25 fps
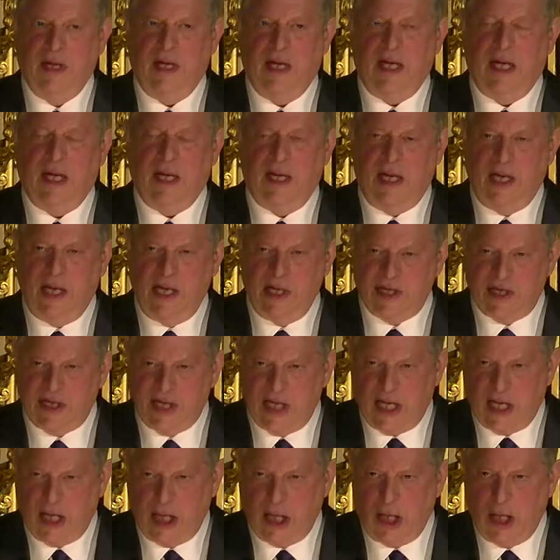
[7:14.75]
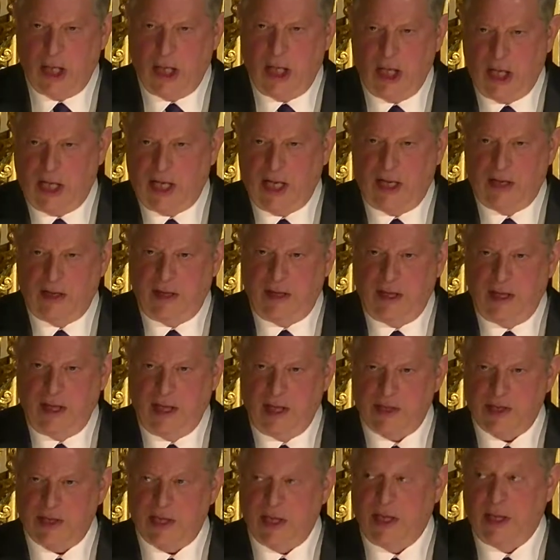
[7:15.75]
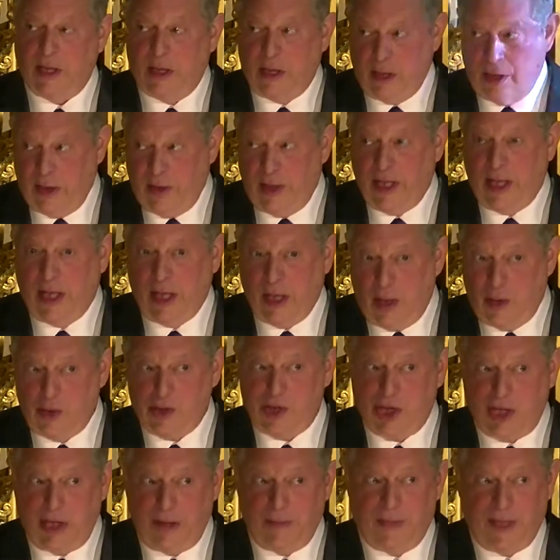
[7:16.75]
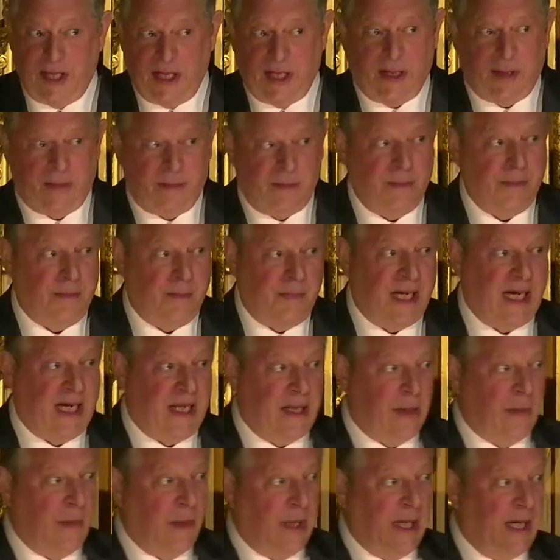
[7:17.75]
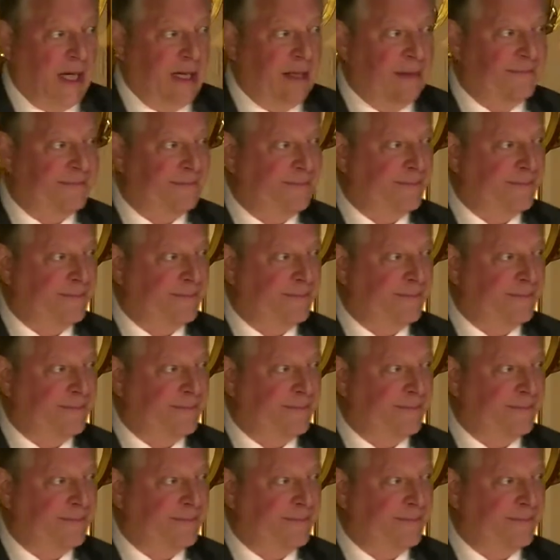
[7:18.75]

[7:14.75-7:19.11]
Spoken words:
And he said, "Look at this," including Ho Chi Minh, by the way.